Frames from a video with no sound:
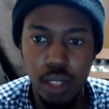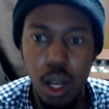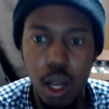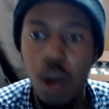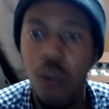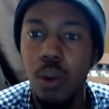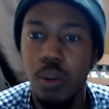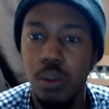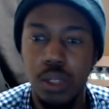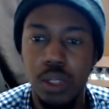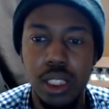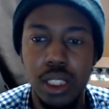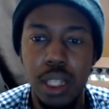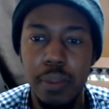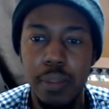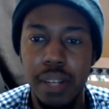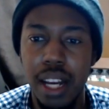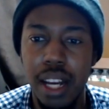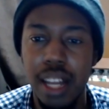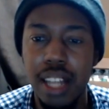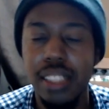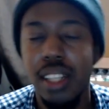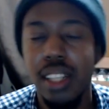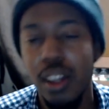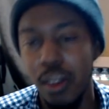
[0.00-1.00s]
Oh, what's up,
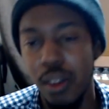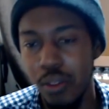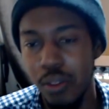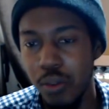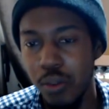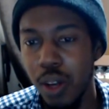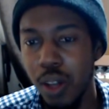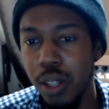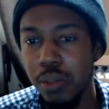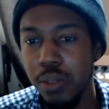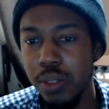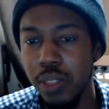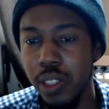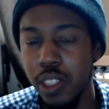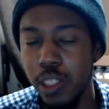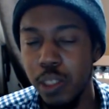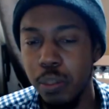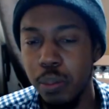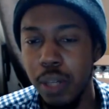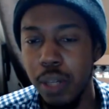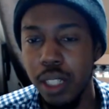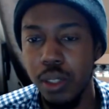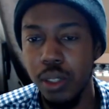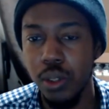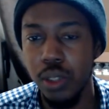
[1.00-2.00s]
guys? Welcome to
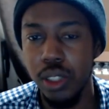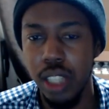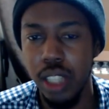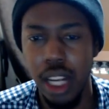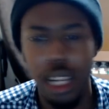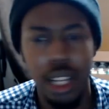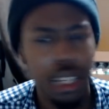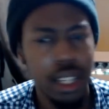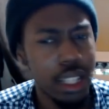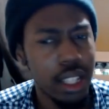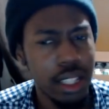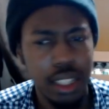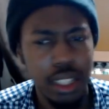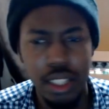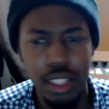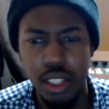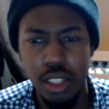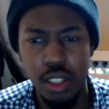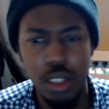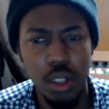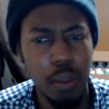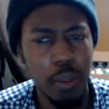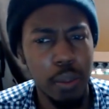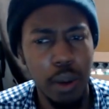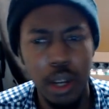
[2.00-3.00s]
Espresso Shot. This
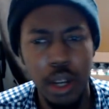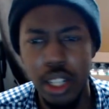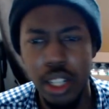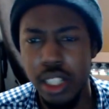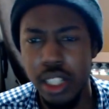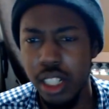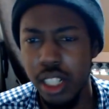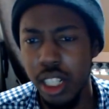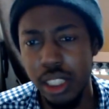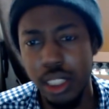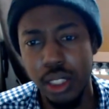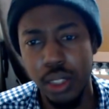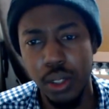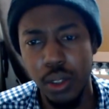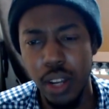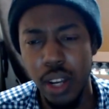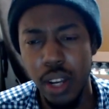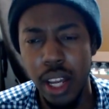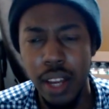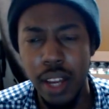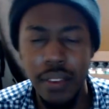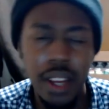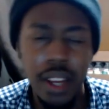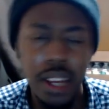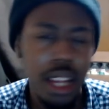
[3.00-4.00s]
is your boy Just
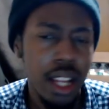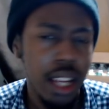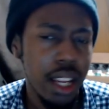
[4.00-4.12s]
Grave.